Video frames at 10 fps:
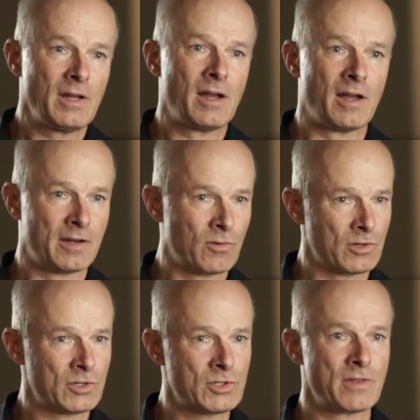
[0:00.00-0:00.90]
uh, in
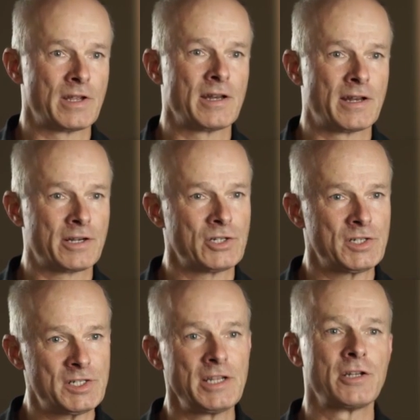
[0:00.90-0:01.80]
order so they can actually
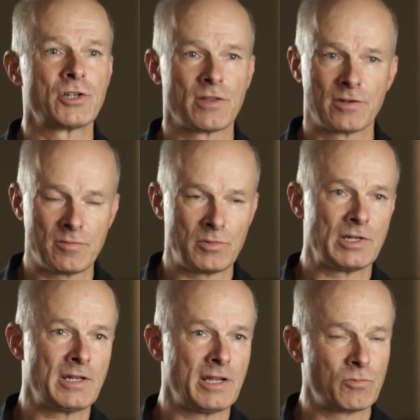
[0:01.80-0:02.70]
see each other,
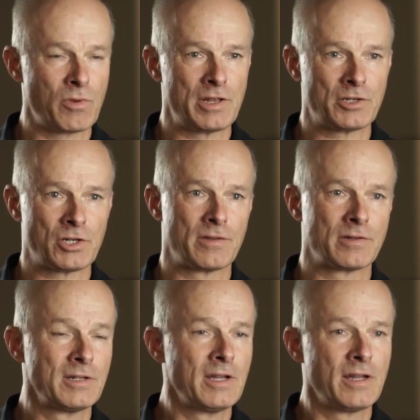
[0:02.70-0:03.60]
communicate with each other.